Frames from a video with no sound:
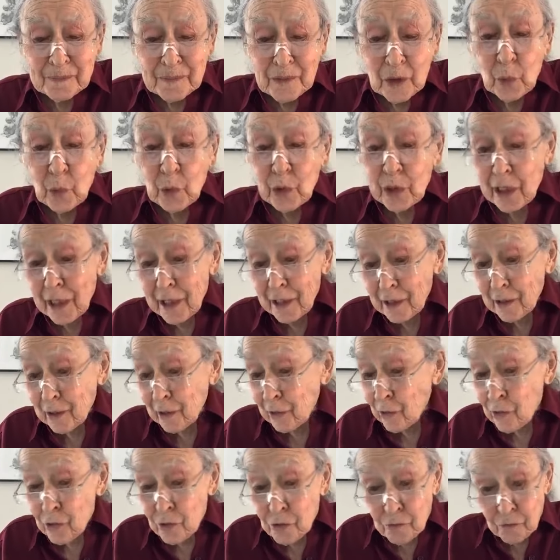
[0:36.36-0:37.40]
We had our
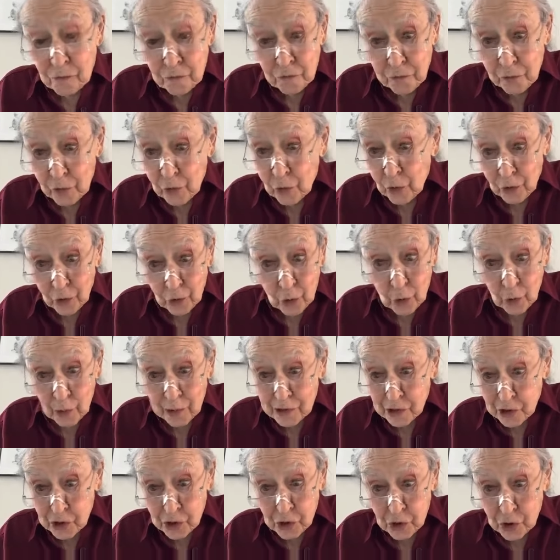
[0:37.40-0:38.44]
own four
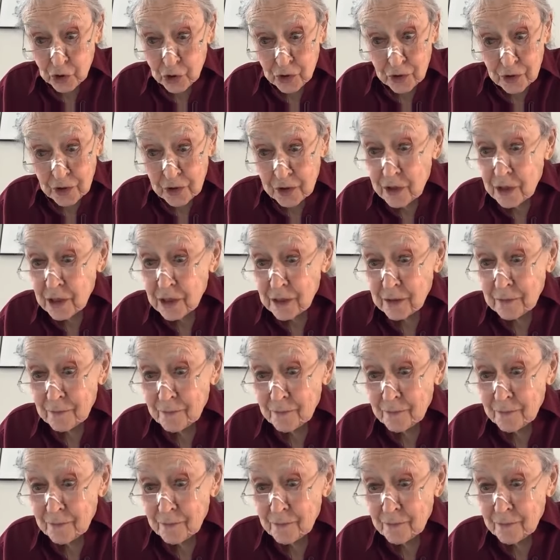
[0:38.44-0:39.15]
questions.